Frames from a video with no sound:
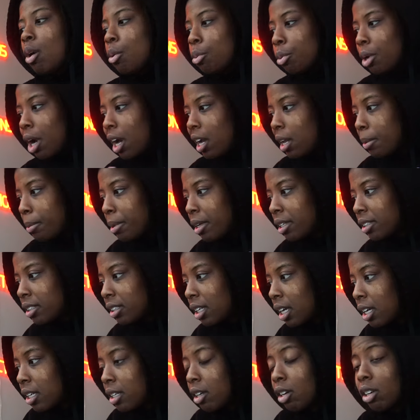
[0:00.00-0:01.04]
But all that being
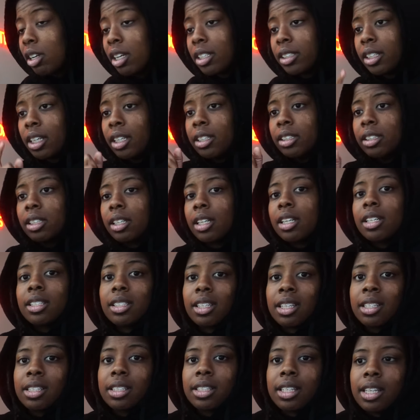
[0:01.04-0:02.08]
said though, let's get into this
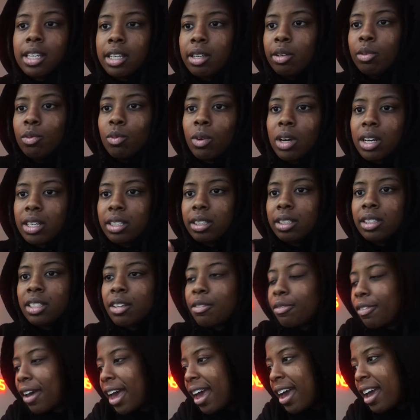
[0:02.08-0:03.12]
and see what's to
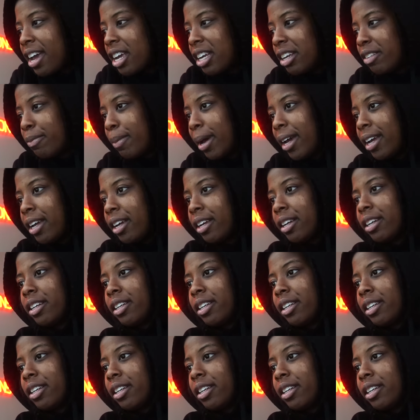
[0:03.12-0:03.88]
Fave, man.